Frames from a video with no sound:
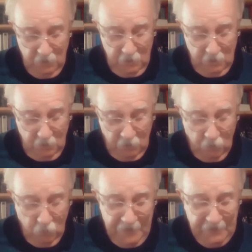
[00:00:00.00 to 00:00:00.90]
On
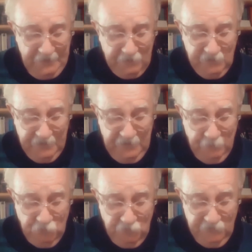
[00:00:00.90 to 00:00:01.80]
quietly creaky
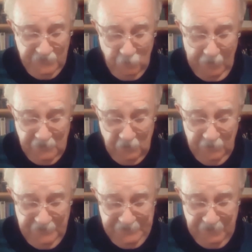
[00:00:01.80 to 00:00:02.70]
boots, he went
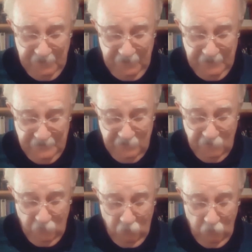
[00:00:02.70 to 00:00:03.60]
up the staircase to the
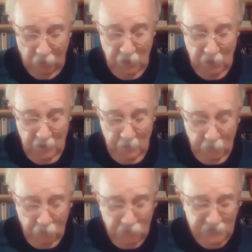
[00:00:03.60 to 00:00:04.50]
hall,
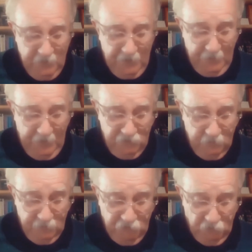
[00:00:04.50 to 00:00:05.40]
paused by the
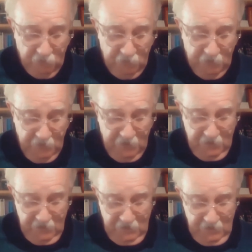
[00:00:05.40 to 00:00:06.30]
bedroom door.
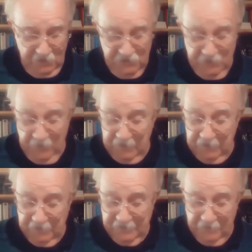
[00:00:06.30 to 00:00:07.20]
She might
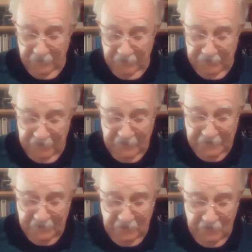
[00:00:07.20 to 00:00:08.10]
like something
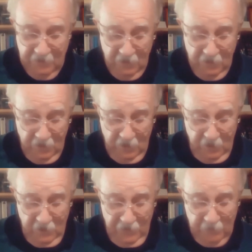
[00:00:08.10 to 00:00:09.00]
tasty.
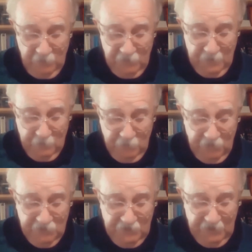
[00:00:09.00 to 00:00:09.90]
Thin bread and
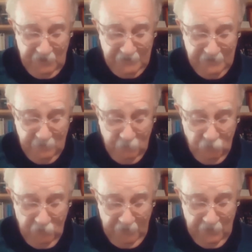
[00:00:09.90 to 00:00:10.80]
butter she likes in the
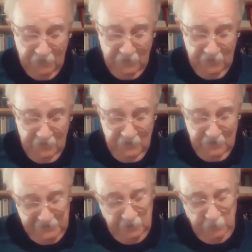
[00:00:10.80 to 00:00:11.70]
morning.
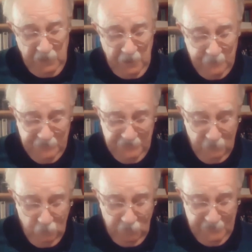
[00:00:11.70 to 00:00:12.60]
Still, perhaps,
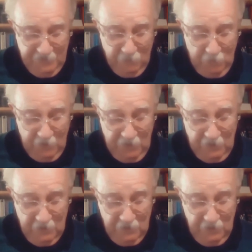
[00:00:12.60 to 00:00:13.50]
once in a way.